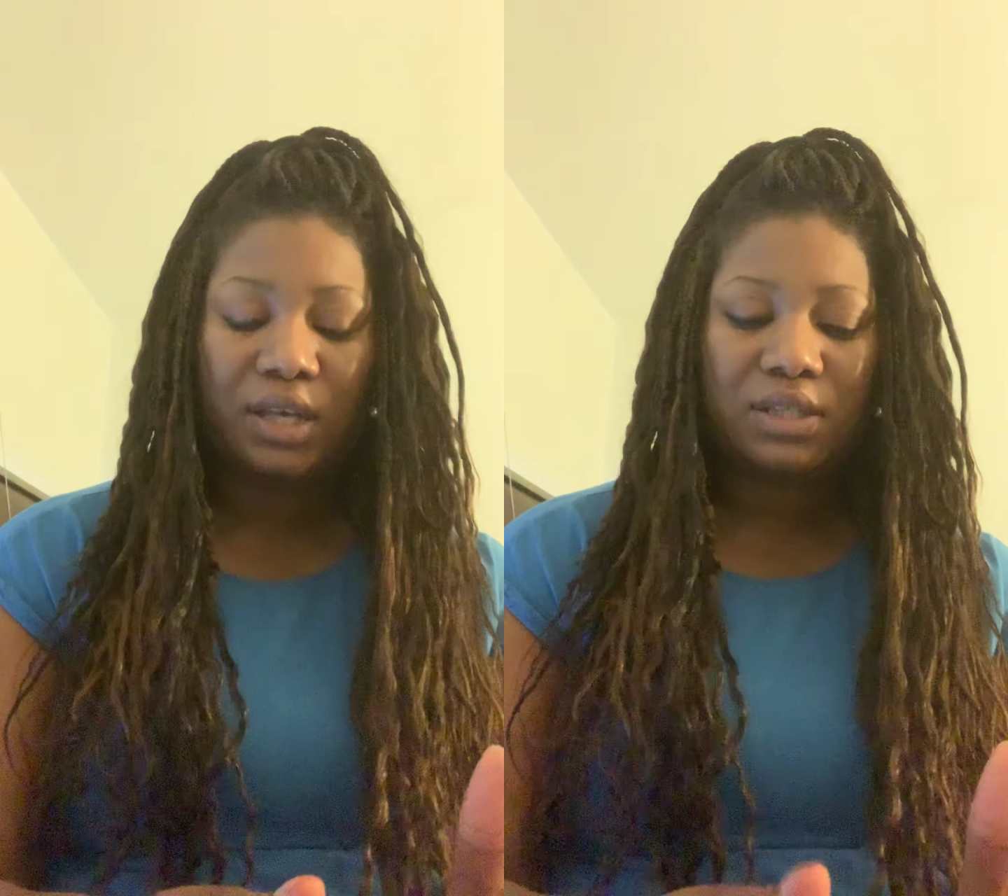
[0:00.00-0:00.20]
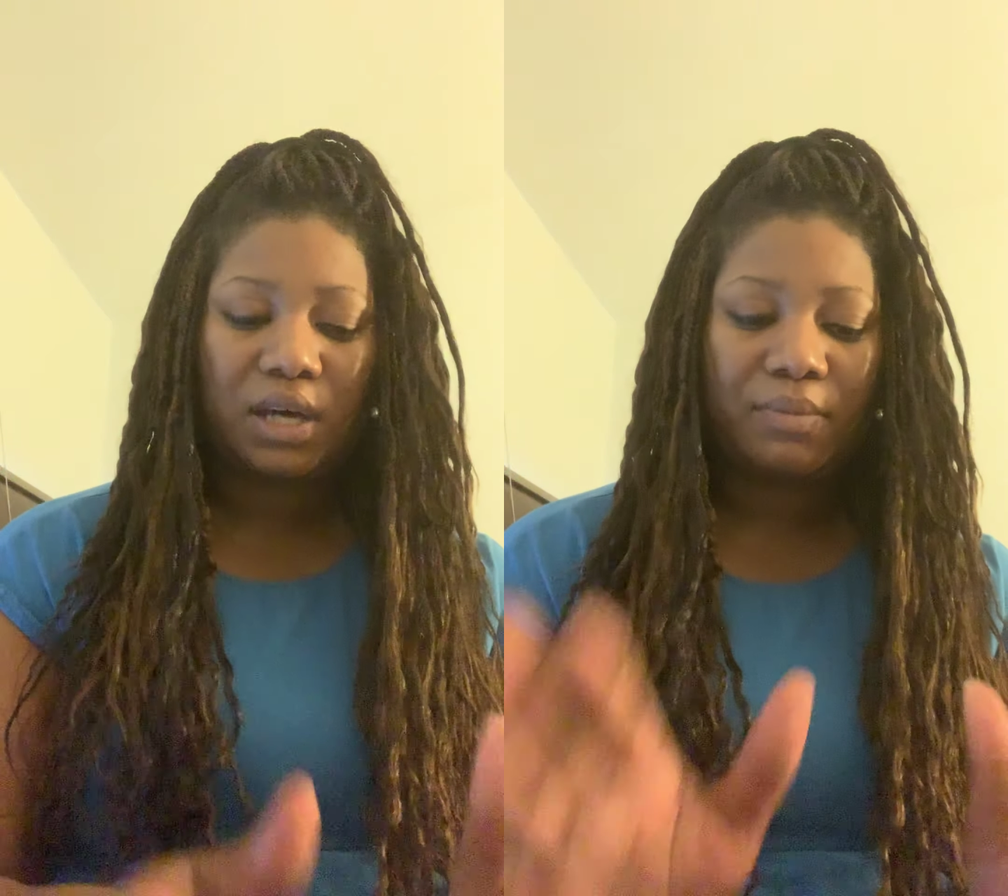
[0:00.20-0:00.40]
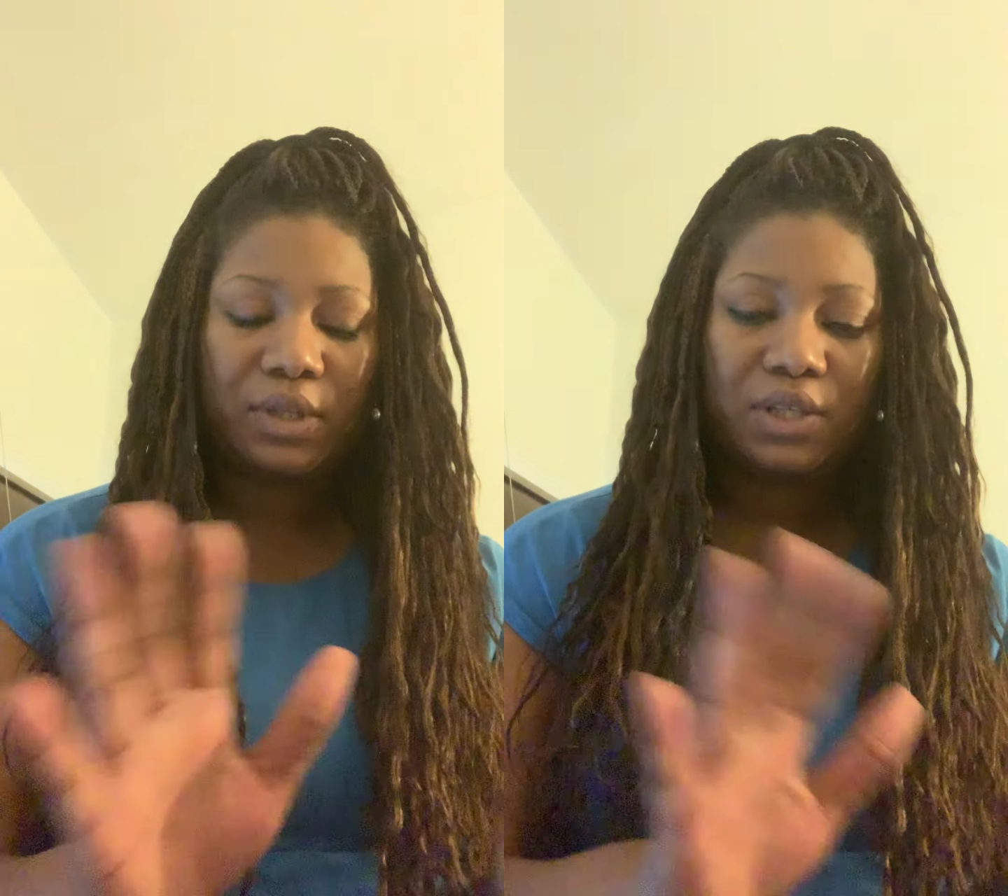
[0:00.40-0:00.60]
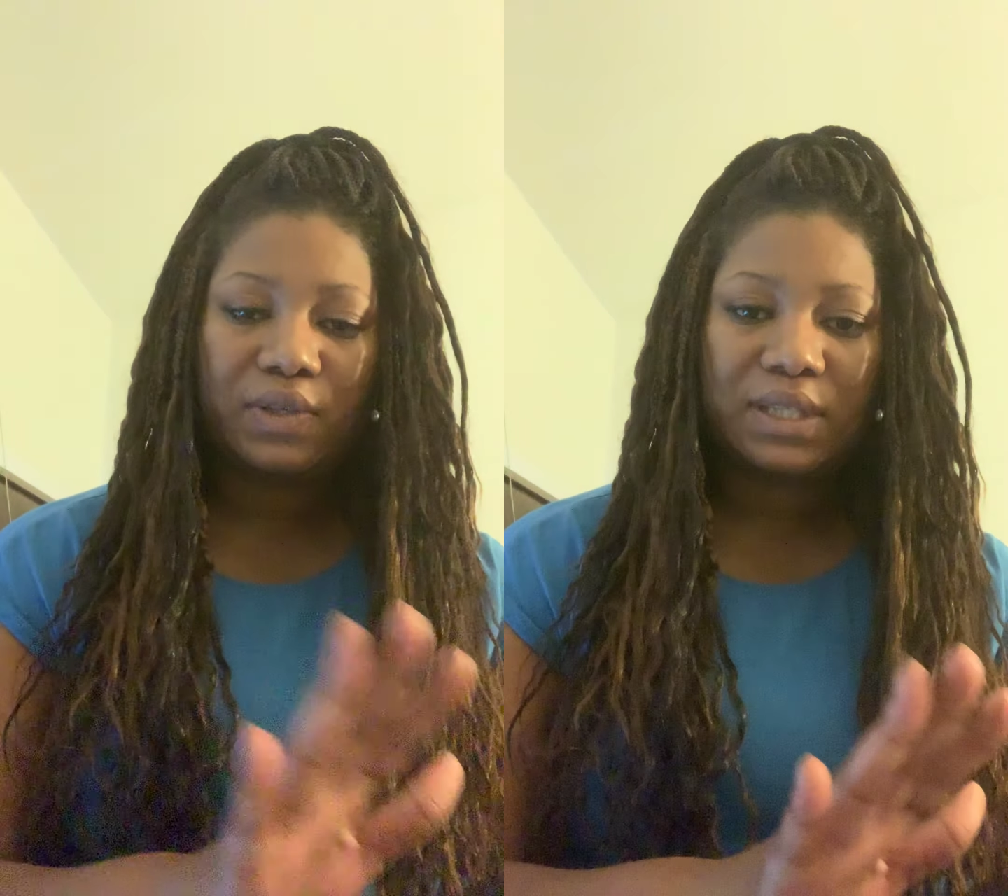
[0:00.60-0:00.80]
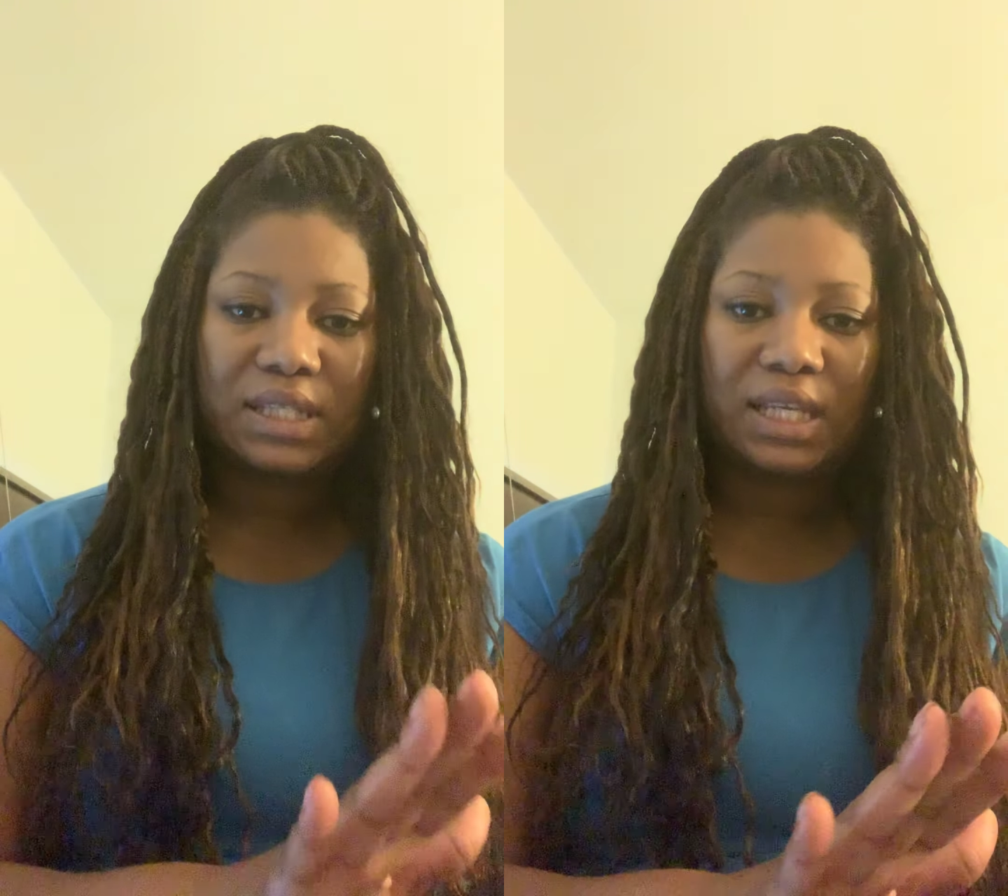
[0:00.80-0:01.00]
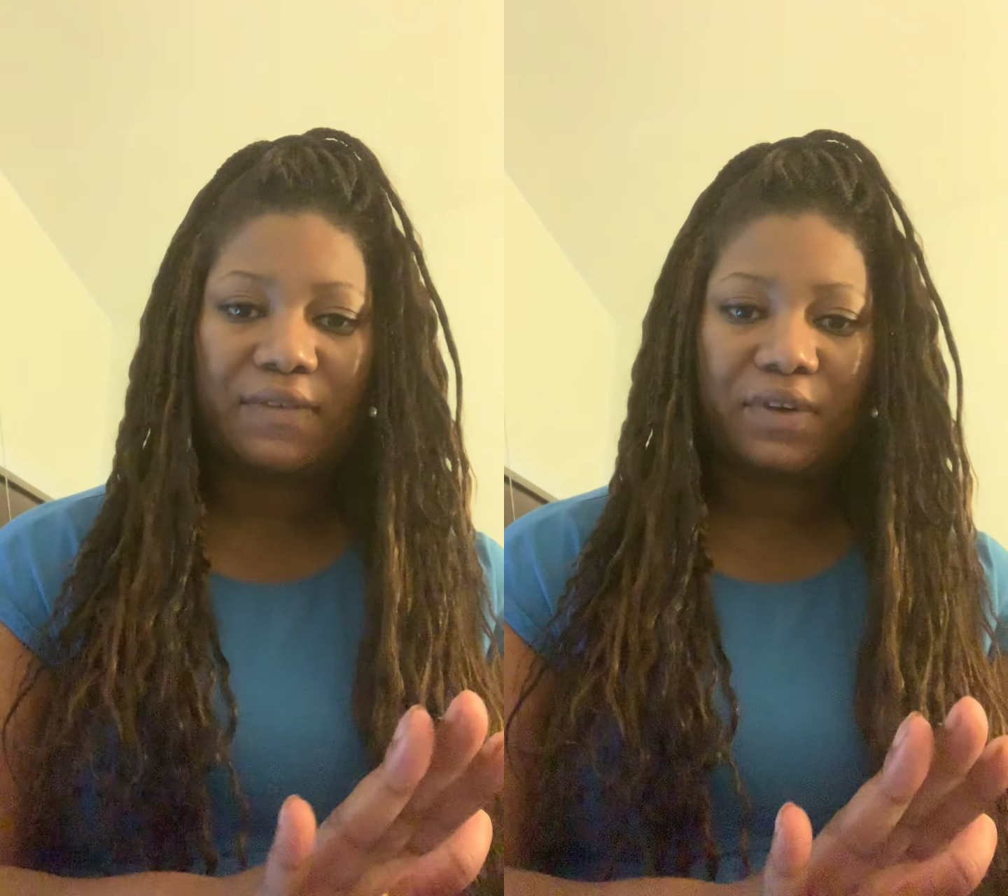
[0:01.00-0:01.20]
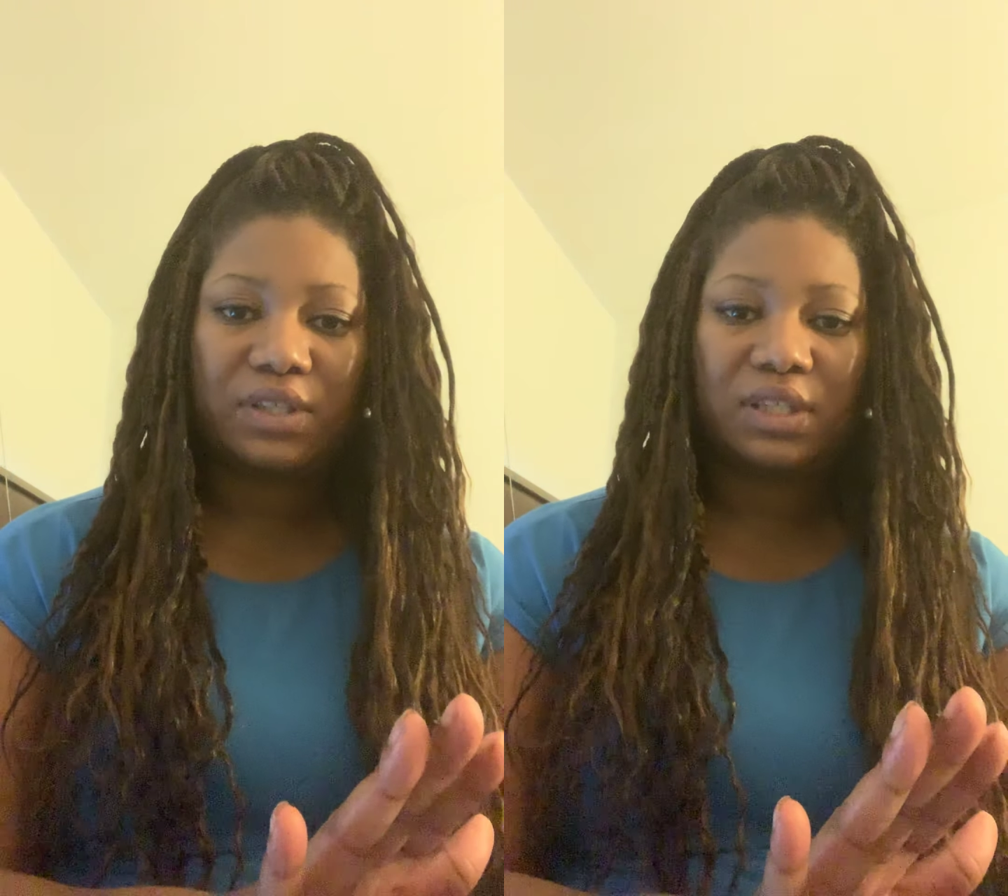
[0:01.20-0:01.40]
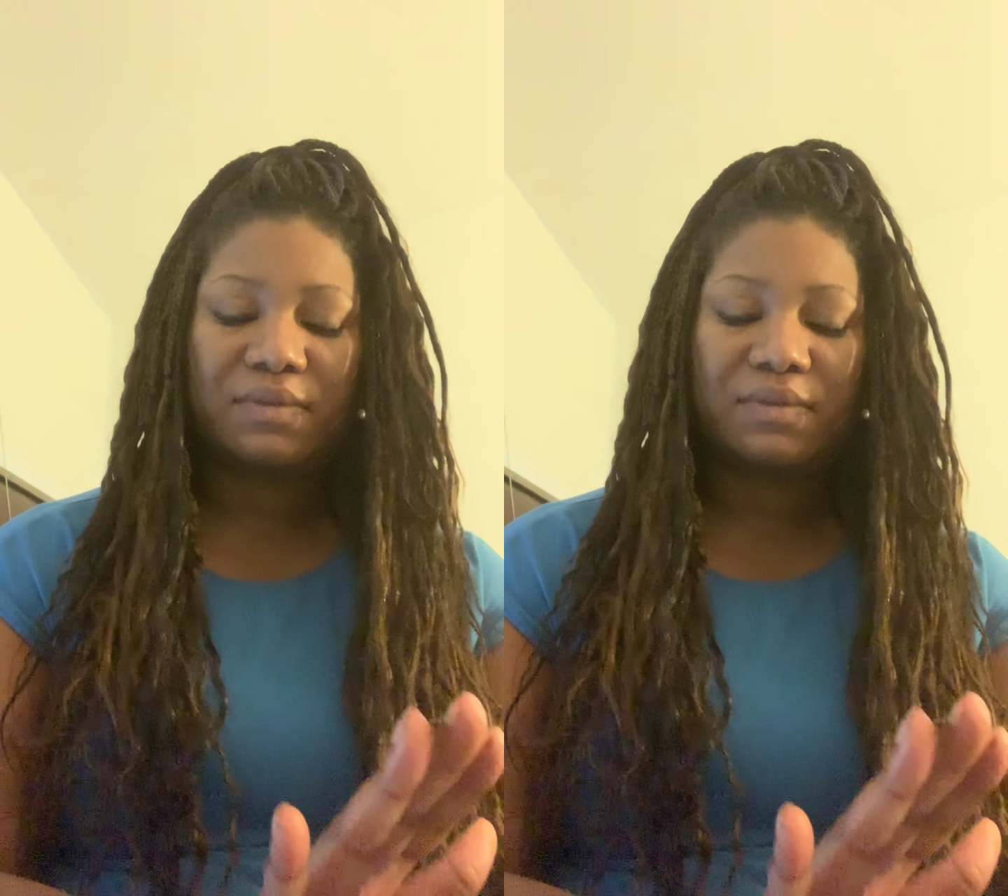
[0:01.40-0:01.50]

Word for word: So I'm going to do a extended version